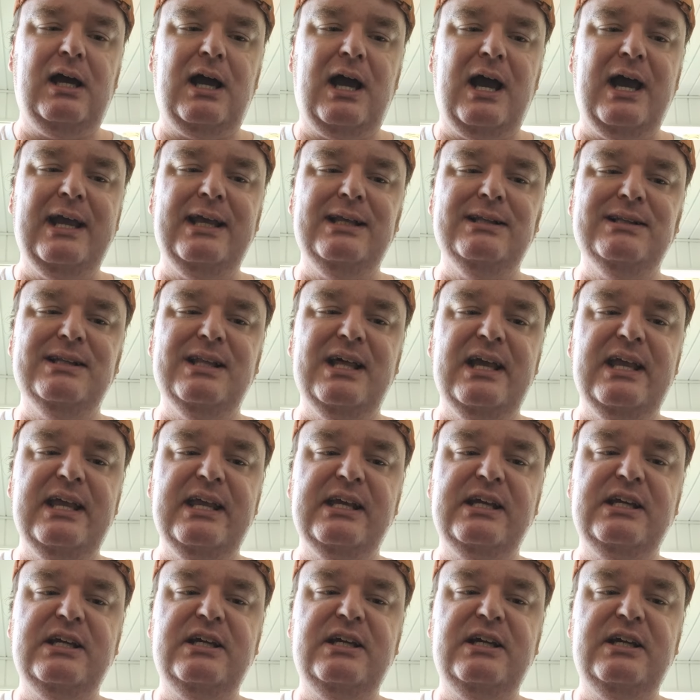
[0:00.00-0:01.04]
I
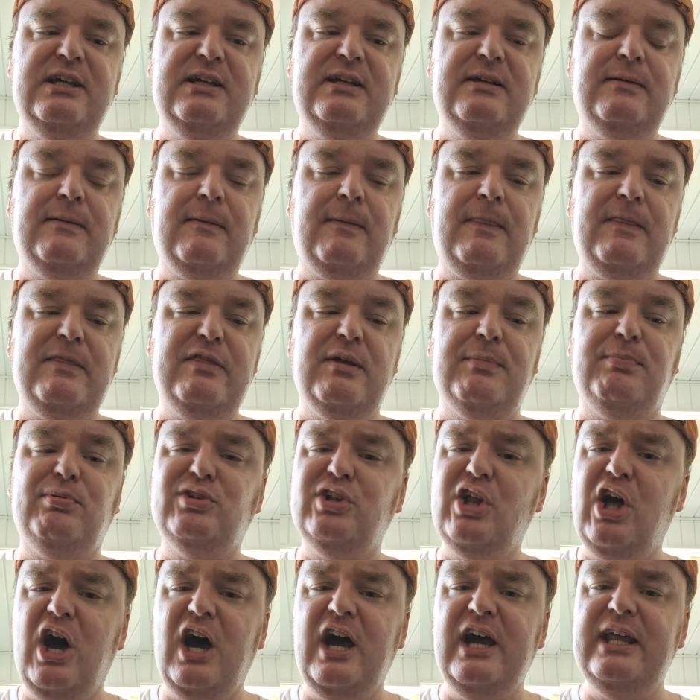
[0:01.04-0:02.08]
like the
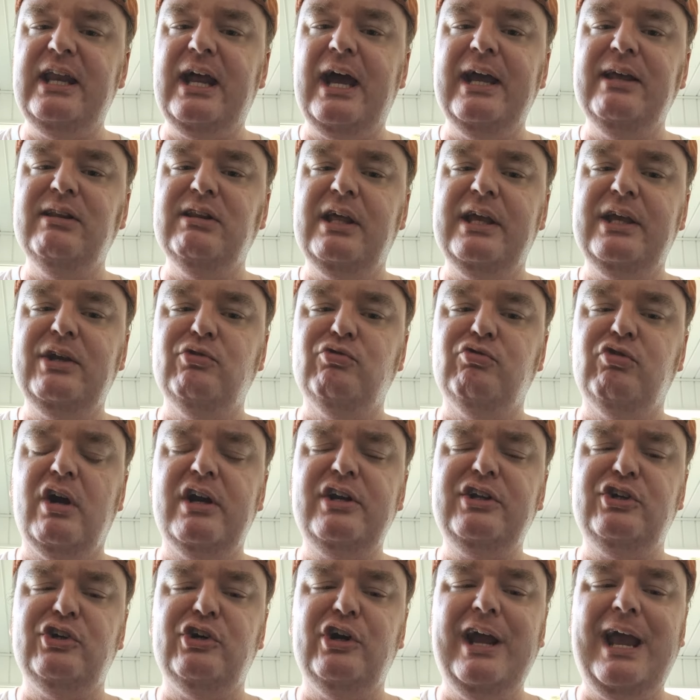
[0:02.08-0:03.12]
plot, I like
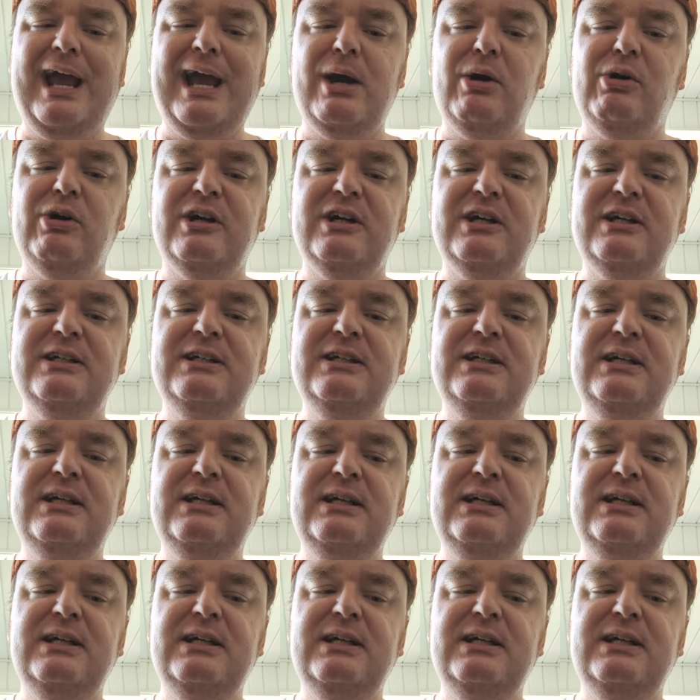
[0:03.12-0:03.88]
Rutger Hauer,